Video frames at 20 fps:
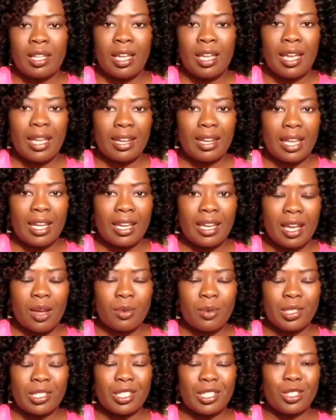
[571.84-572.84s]
I like how
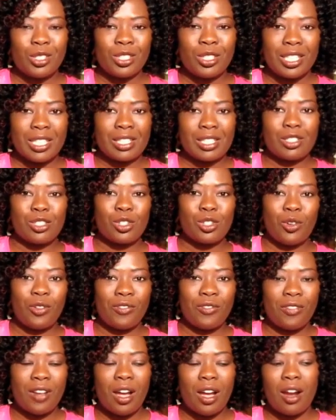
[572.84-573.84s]
it's looking so
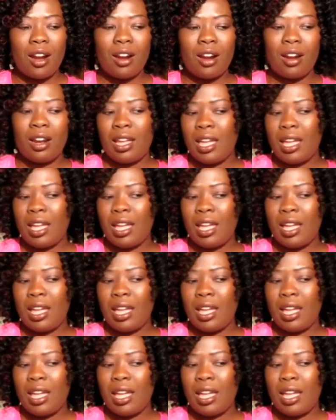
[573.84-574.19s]
far.